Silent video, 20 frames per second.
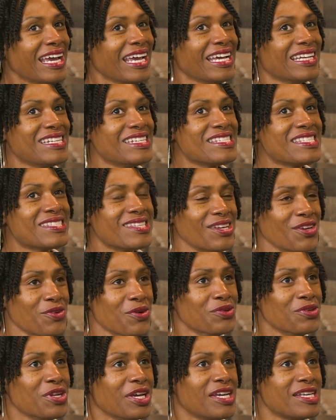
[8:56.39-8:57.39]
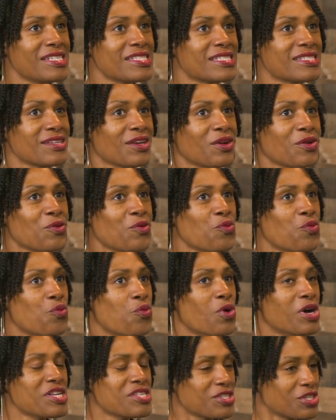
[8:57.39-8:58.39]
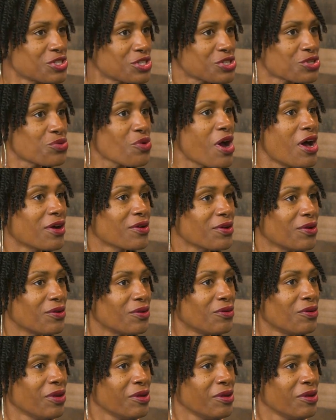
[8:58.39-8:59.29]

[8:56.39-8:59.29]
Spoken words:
and the singleness was a struggle.